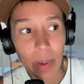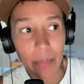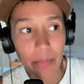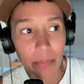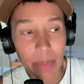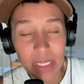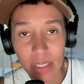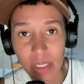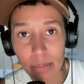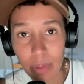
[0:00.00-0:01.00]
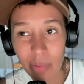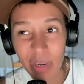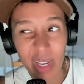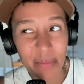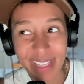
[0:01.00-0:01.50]
My business is
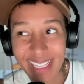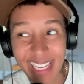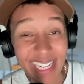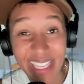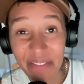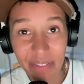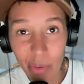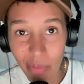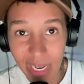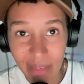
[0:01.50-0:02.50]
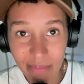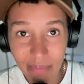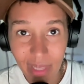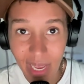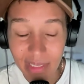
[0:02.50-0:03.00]
blowing up and it didn't feel right.
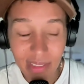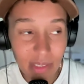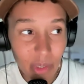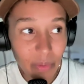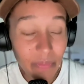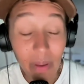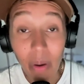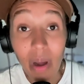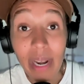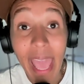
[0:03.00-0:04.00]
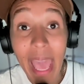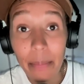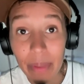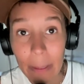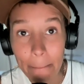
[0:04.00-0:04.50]
I still felt
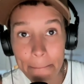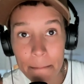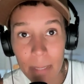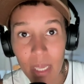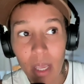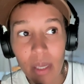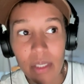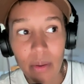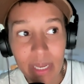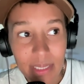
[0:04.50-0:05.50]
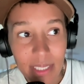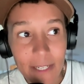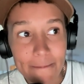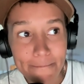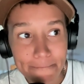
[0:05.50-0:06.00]
unhappy. So I
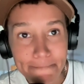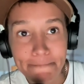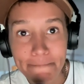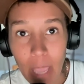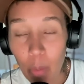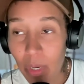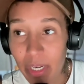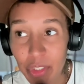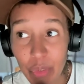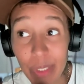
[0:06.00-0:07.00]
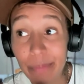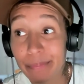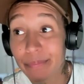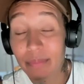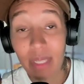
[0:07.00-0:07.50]
said, I went on a trip.
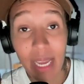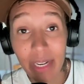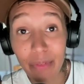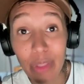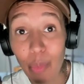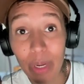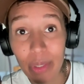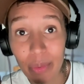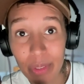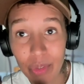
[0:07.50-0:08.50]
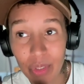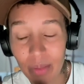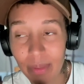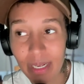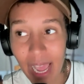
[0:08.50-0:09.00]
I didn't really want to go on a
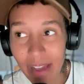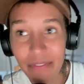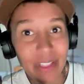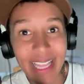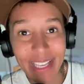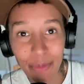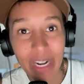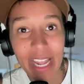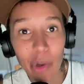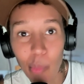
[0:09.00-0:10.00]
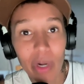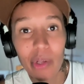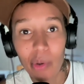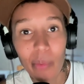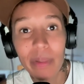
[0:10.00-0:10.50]
trip. And I feel like when I don't want to
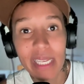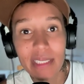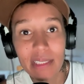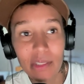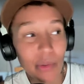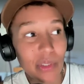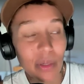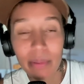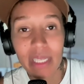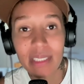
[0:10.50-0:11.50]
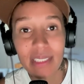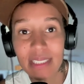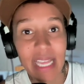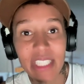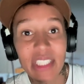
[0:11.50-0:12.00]
go places, those are the
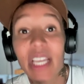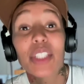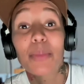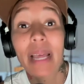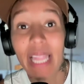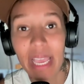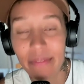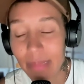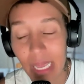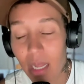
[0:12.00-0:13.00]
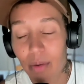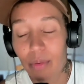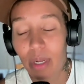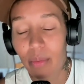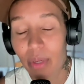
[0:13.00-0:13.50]
places that change my life. I'm like, I
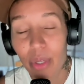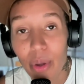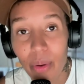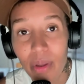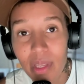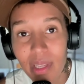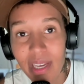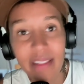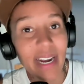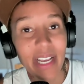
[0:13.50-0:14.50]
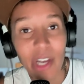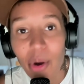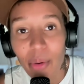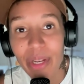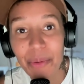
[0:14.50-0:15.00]
don't want to go. And then I
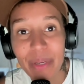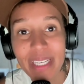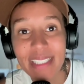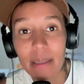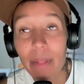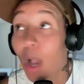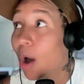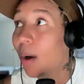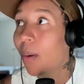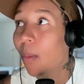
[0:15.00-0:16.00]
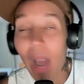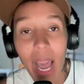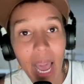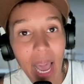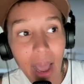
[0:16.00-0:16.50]
go anyways. And I'm like, oh
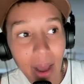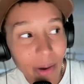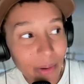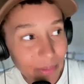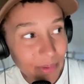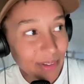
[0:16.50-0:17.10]
wow.